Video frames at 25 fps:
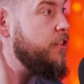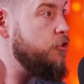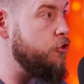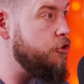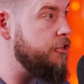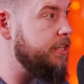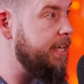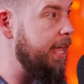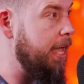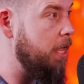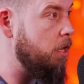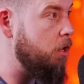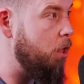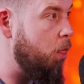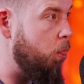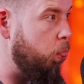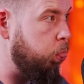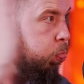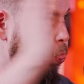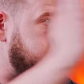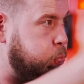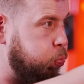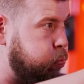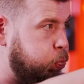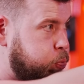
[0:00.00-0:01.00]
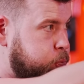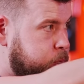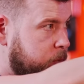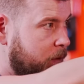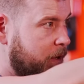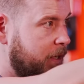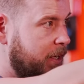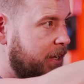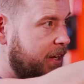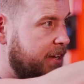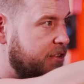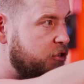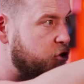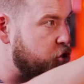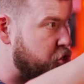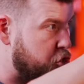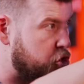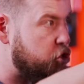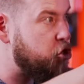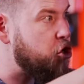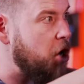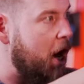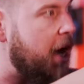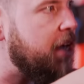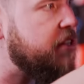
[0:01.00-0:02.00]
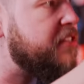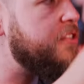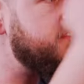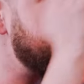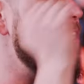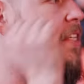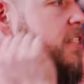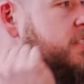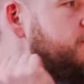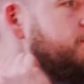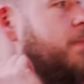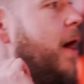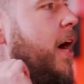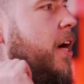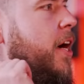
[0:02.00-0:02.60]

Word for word: and you get just this